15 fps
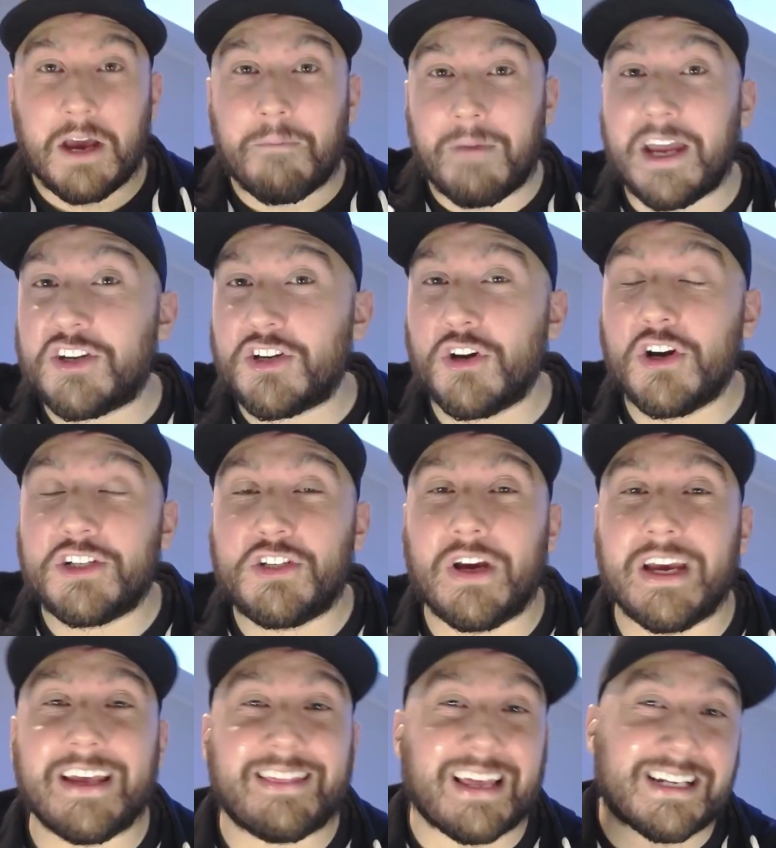Make sure to
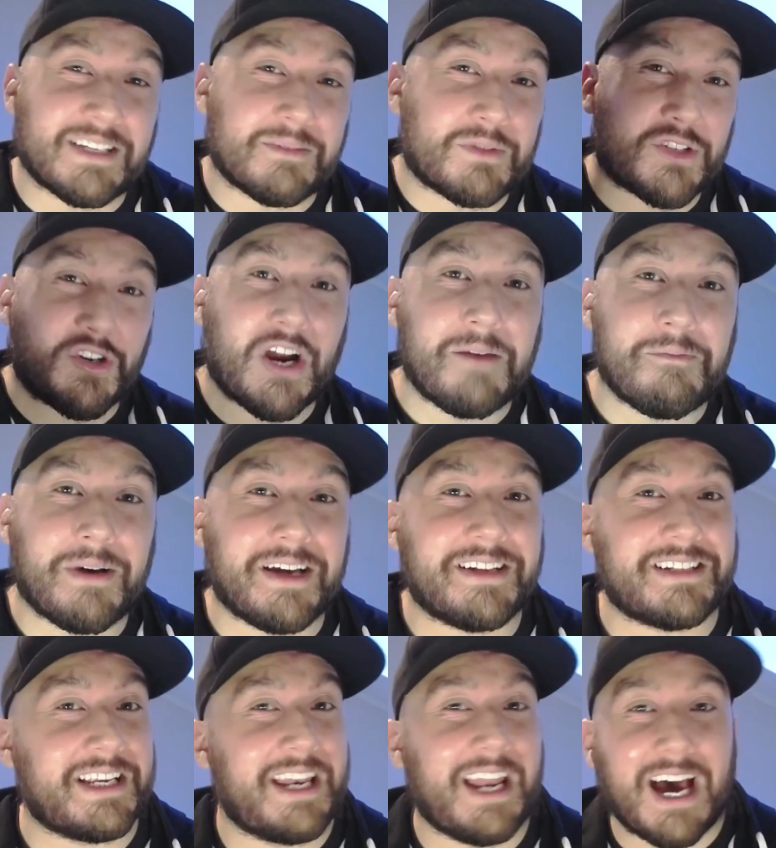hit that subscribe
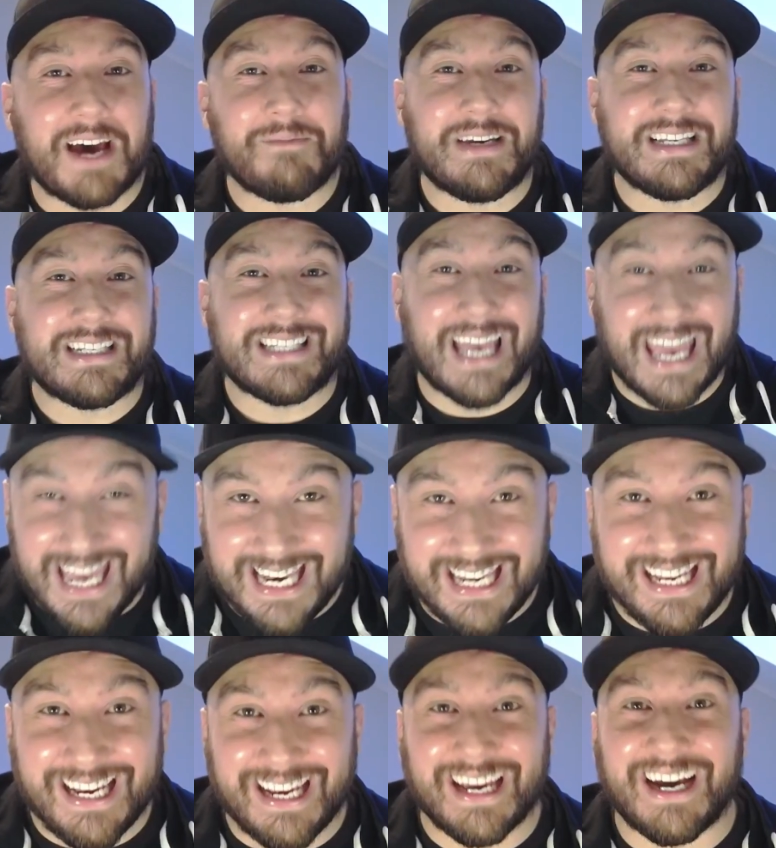button to not miss
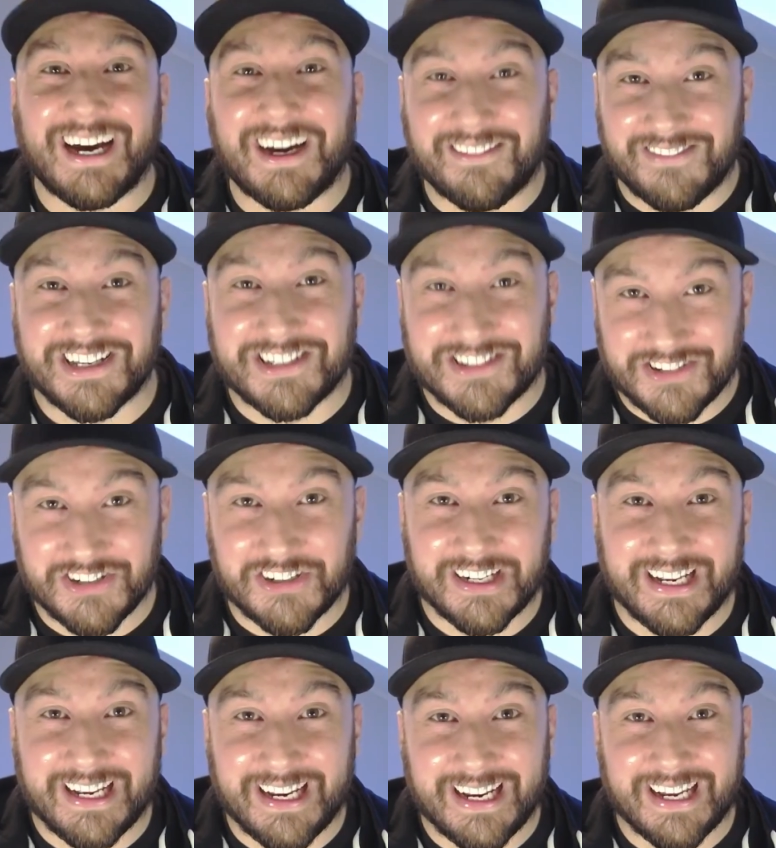any of this
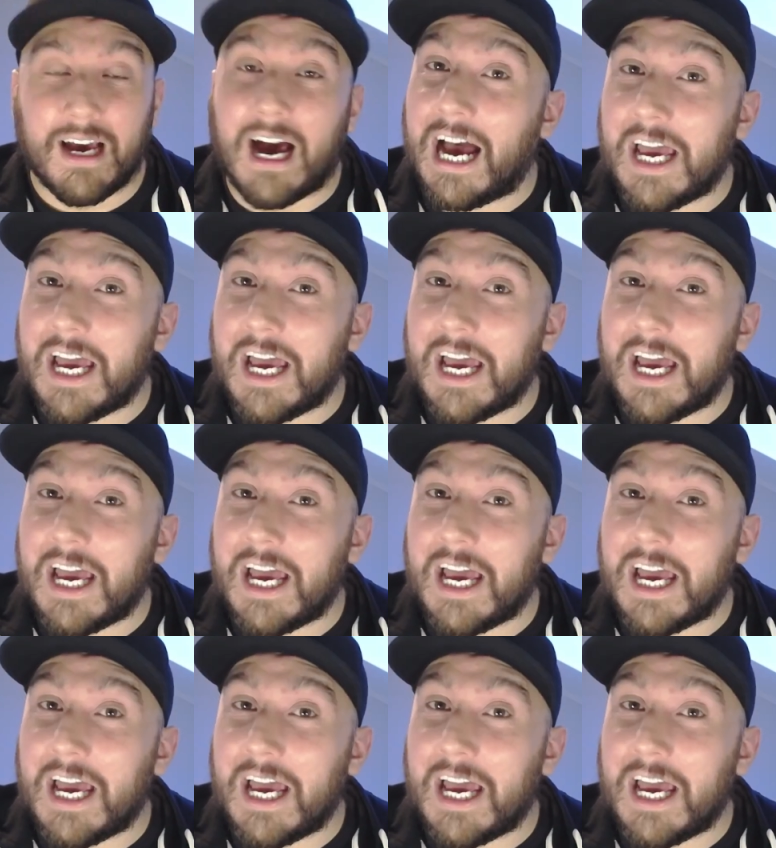journey.